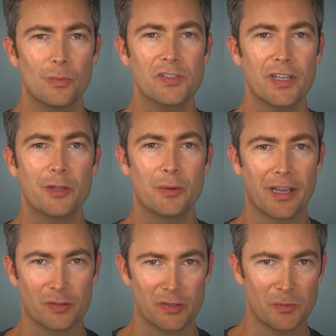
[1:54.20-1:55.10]
we'll send you an
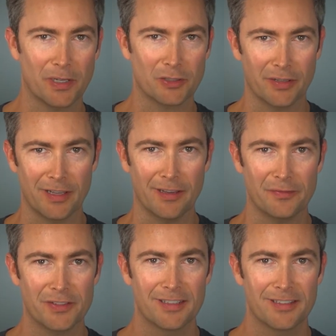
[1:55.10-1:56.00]
extra special
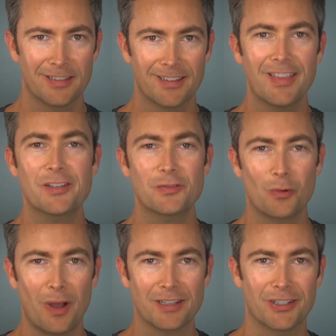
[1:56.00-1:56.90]
gift. Thanks
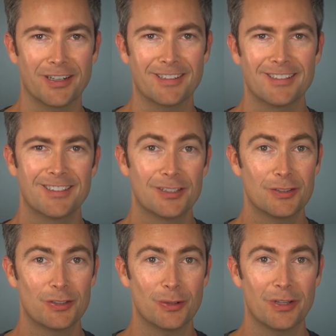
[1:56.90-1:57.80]
for watching.
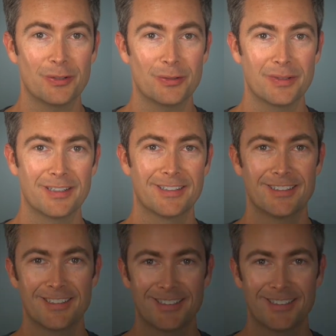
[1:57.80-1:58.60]
Toodaloo.